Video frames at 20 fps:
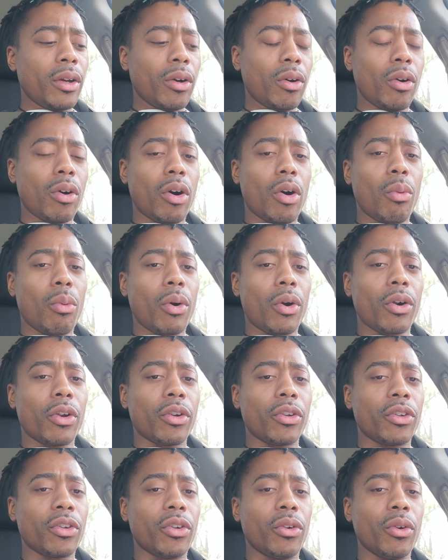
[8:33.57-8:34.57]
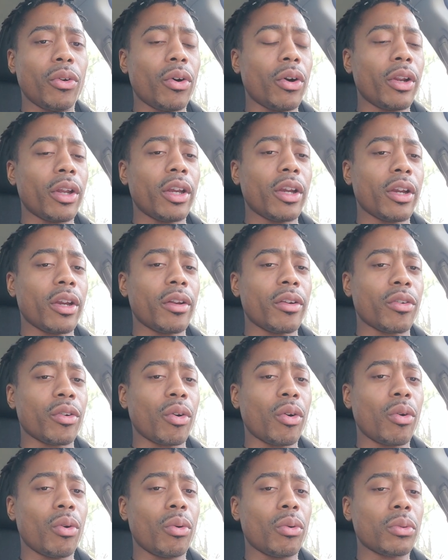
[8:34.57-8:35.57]
or worse, you're going to get
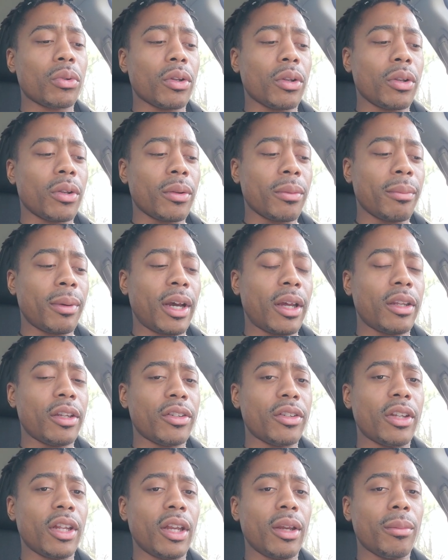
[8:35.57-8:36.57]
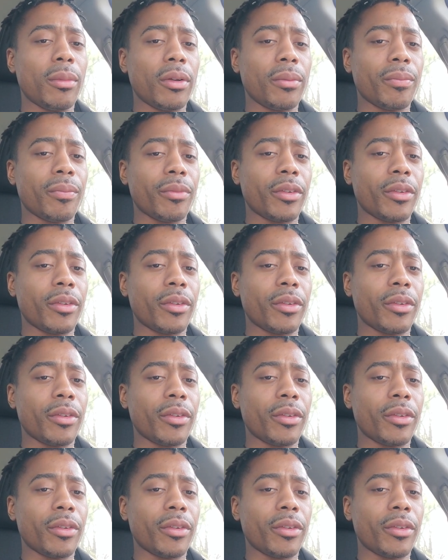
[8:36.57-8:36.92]
controlled by this demon.